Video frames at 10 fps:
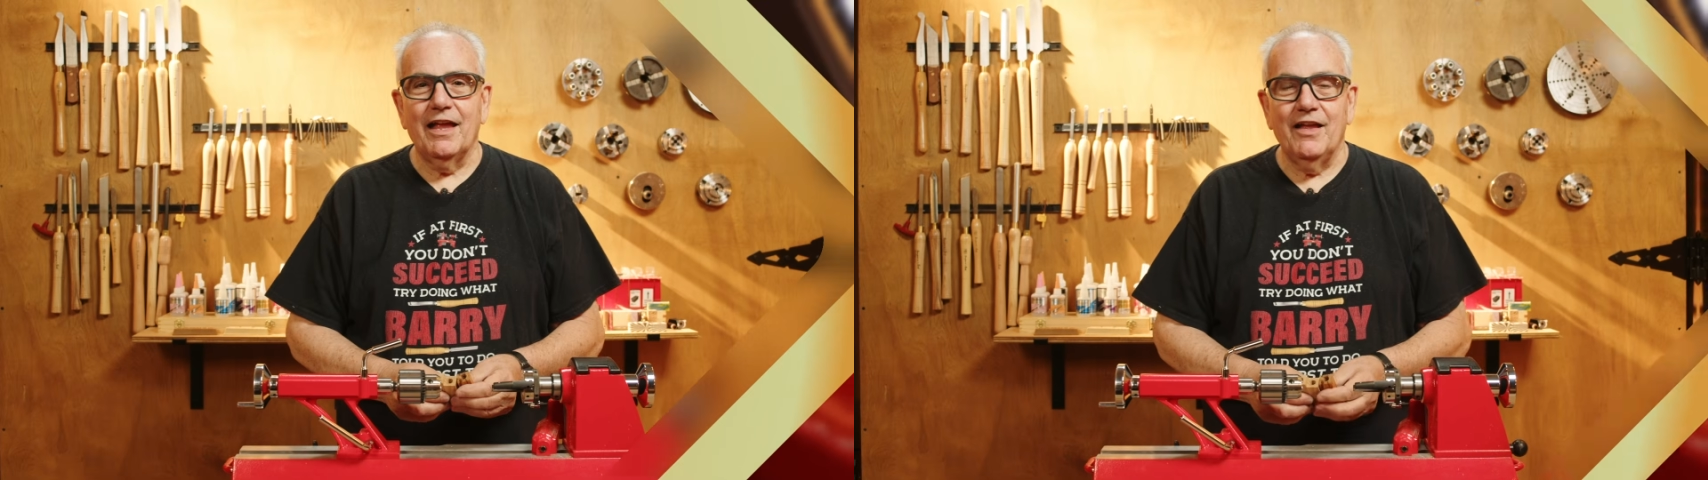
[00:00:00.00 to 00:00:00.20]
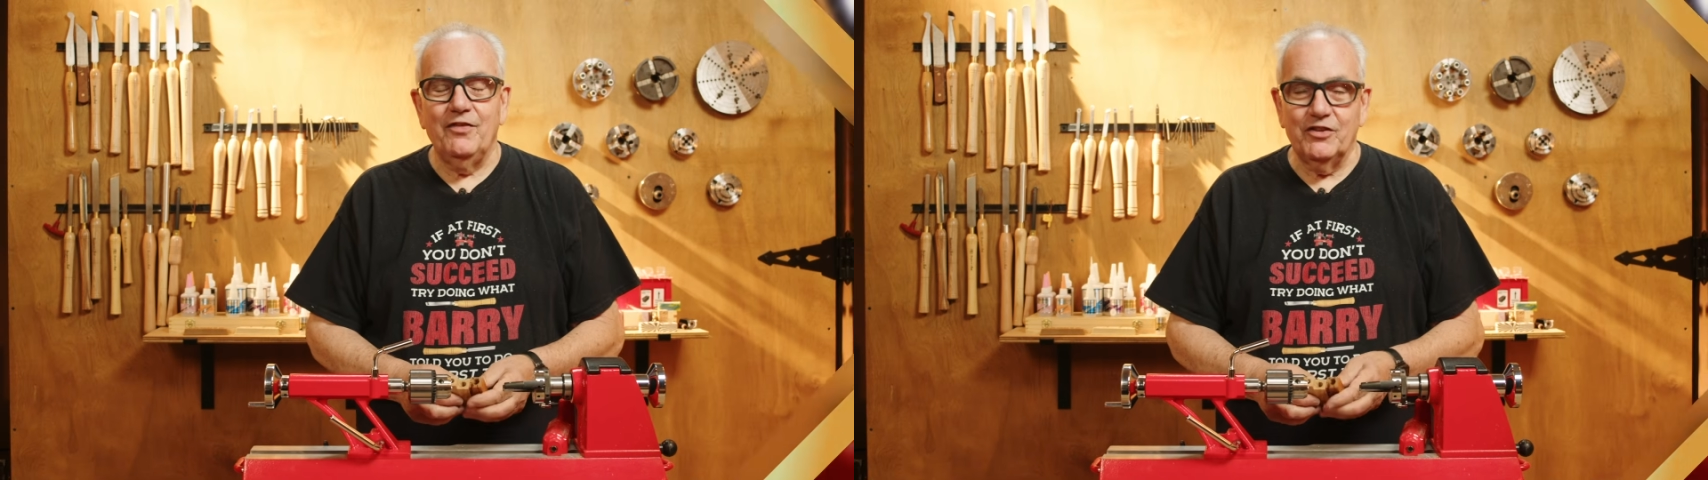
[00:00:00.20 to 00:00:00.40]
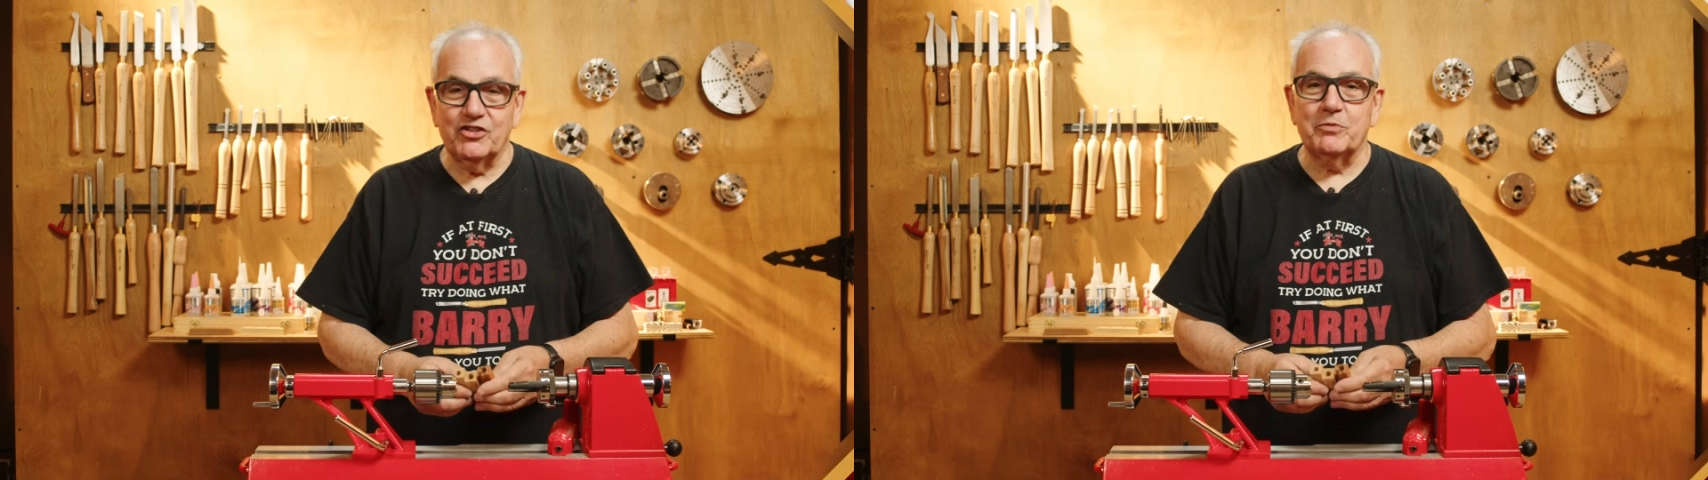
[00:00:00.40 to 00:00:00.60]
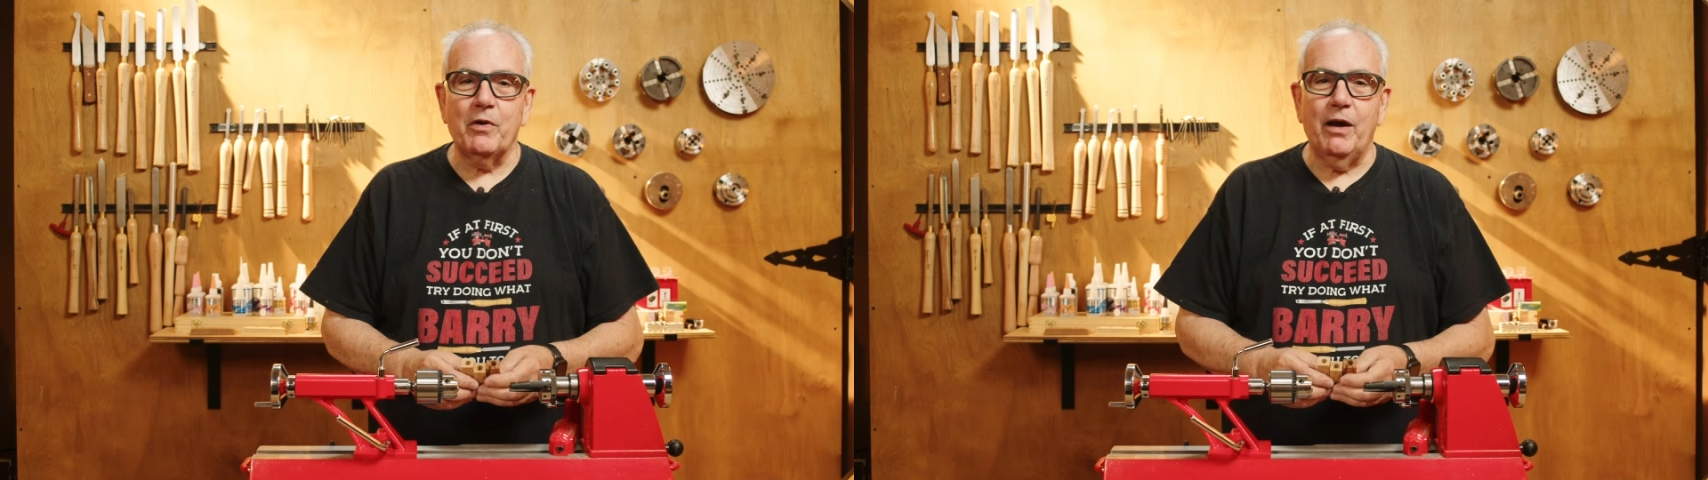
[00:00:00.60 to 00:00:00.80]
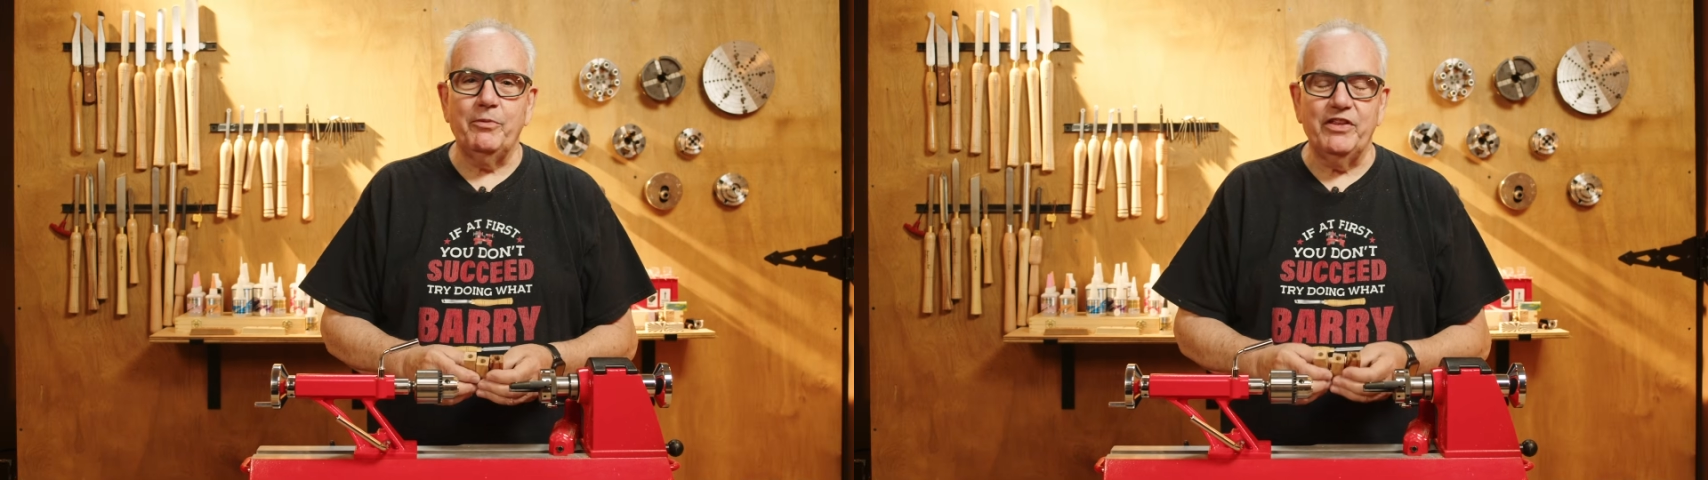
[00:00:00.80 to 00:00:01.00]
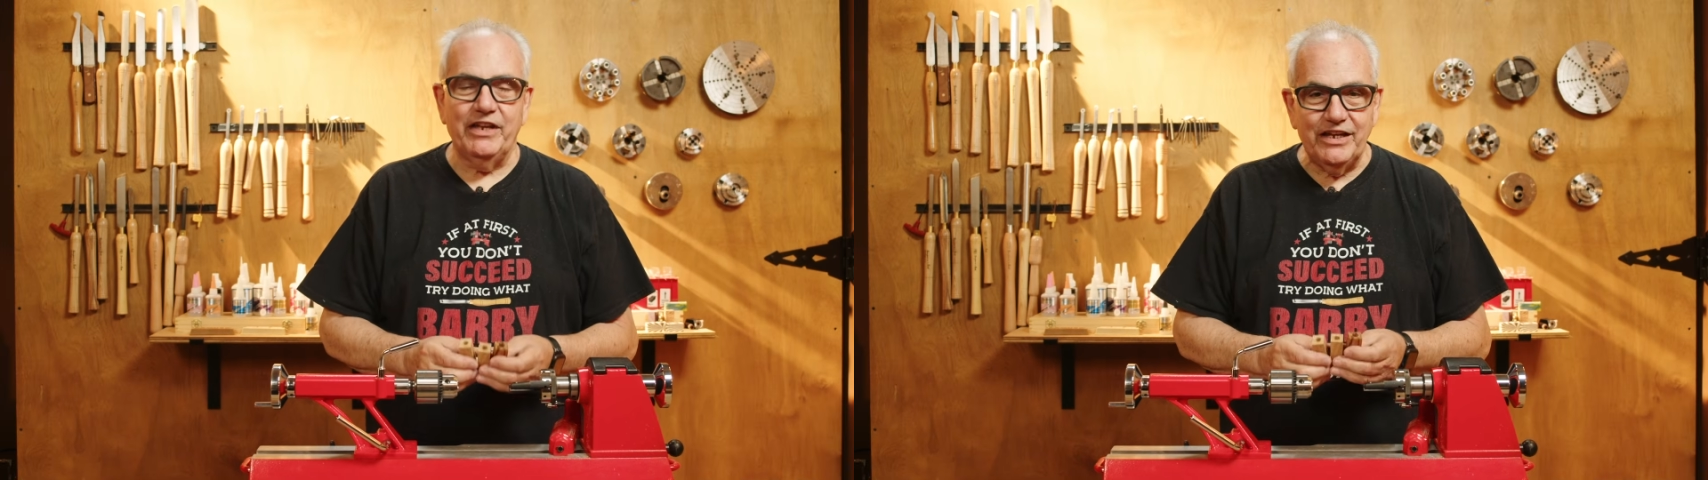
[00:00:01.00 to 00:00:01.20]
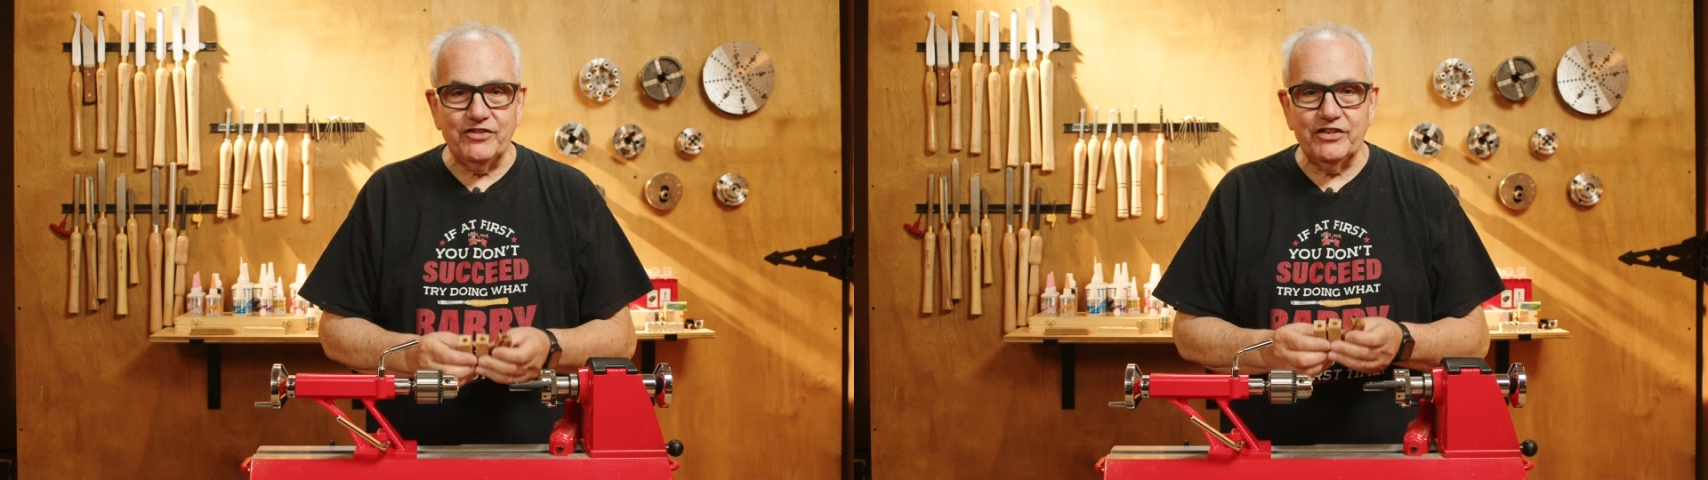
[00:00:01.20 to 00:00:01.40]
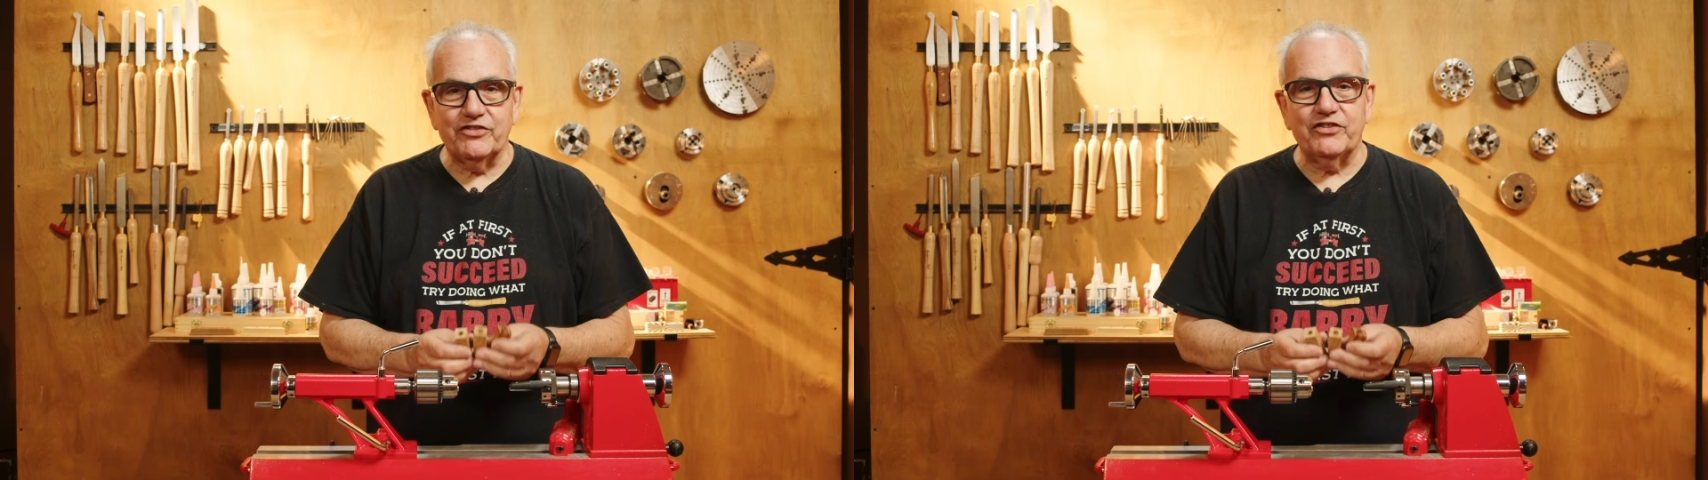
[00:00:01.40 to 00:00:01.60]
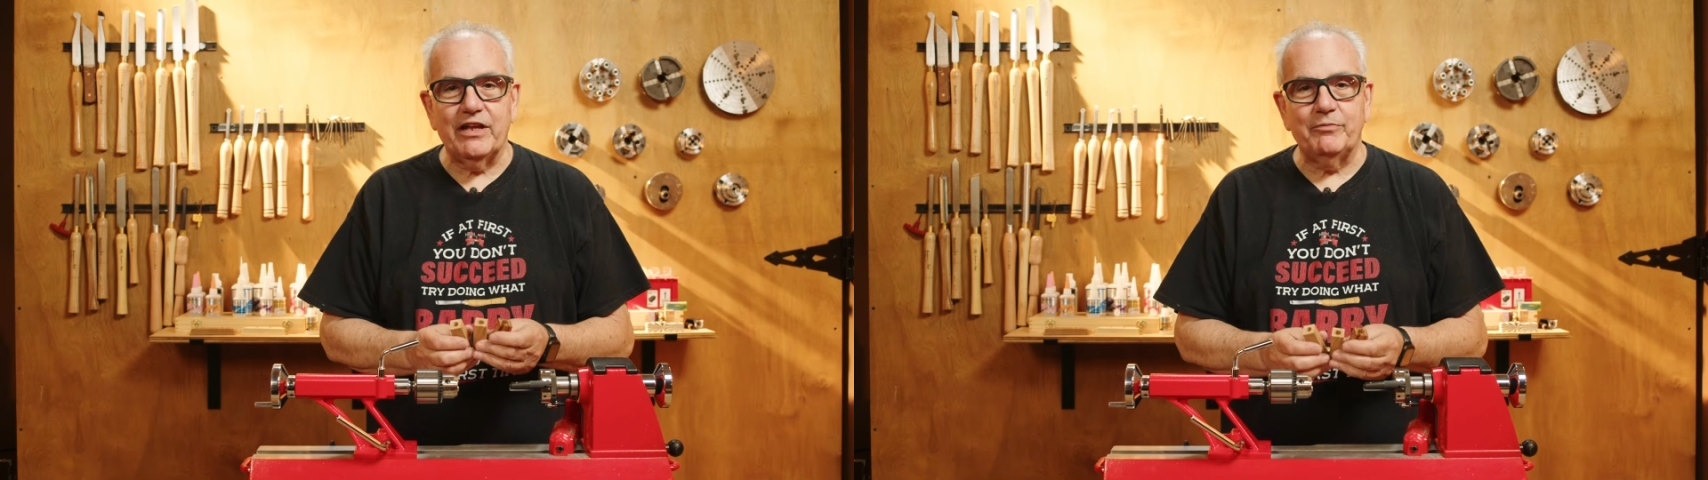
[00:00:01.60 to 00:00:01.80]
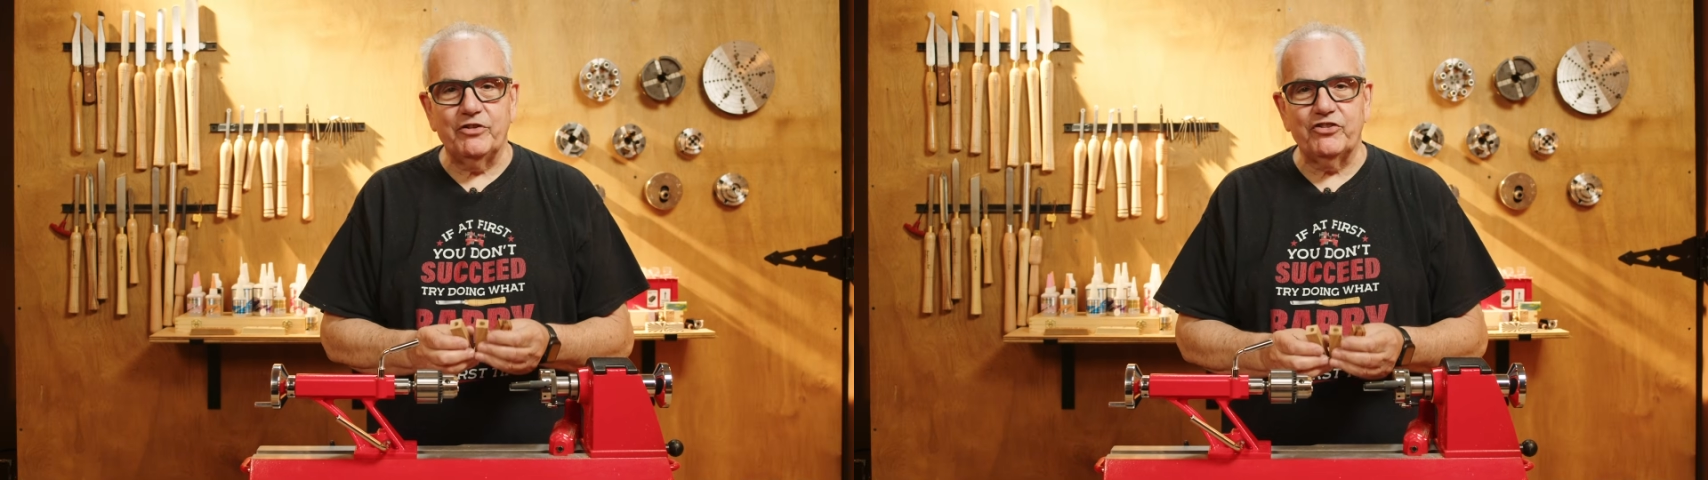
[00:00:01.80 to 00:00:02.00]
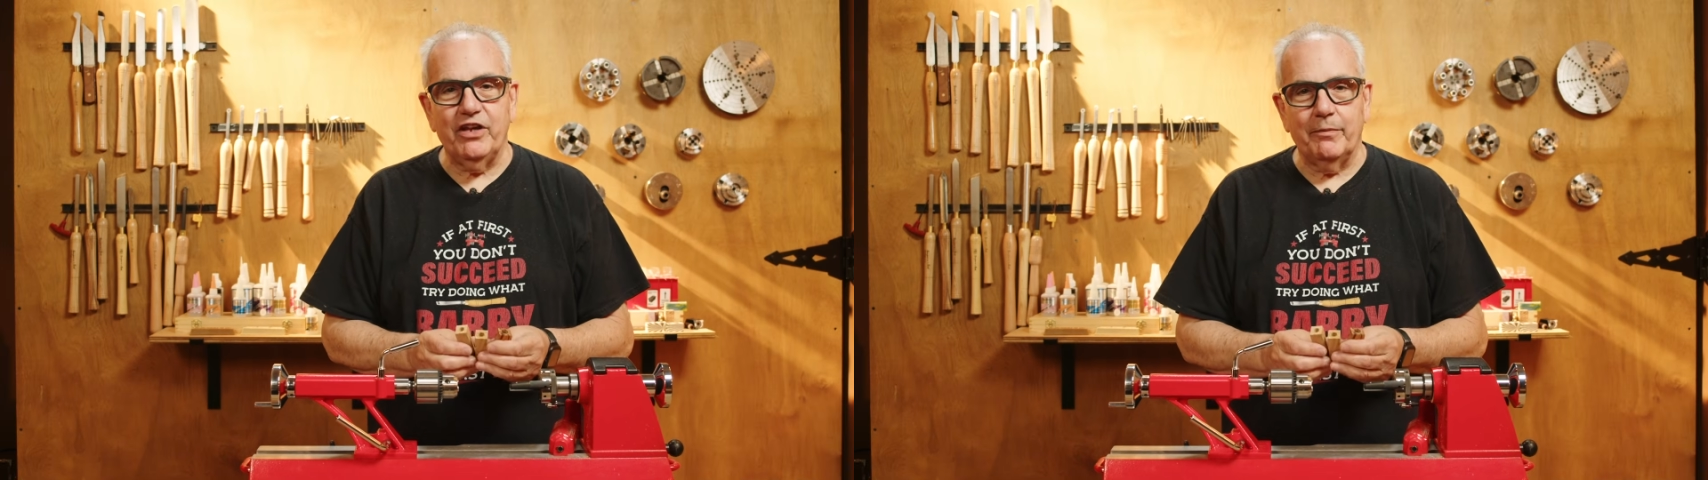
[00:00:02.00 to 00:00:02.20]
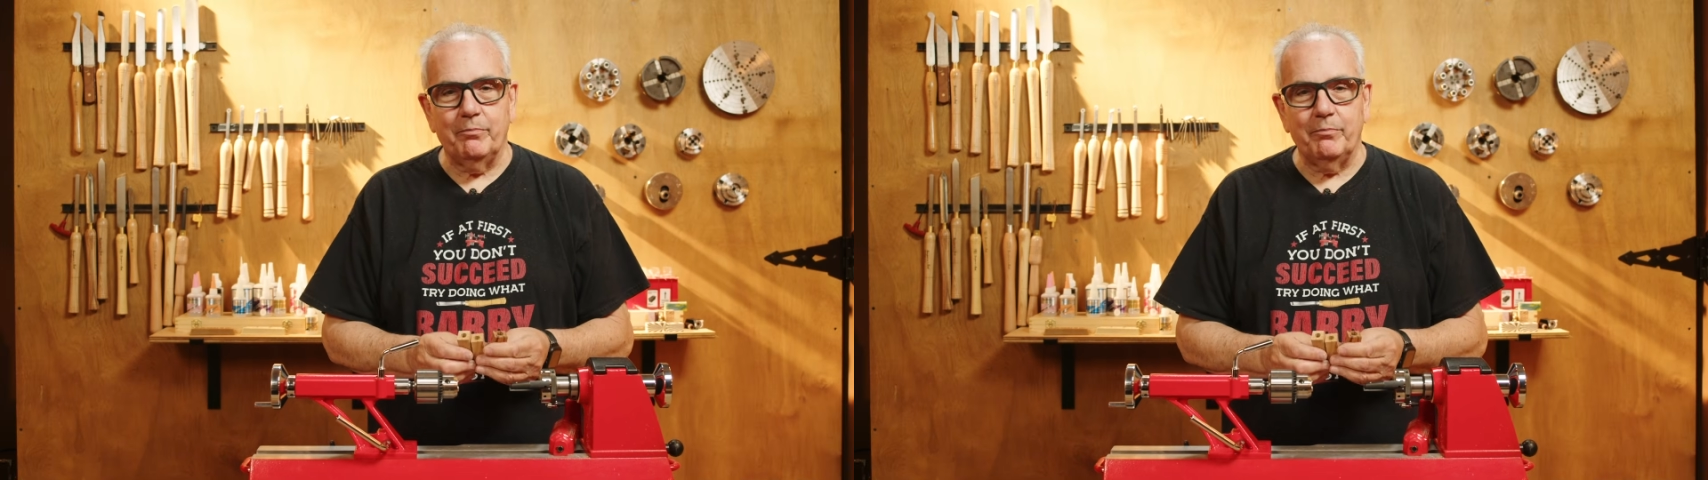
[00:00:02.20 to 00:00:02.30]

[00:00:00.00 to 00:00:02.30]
This is probably the easiest step to skip.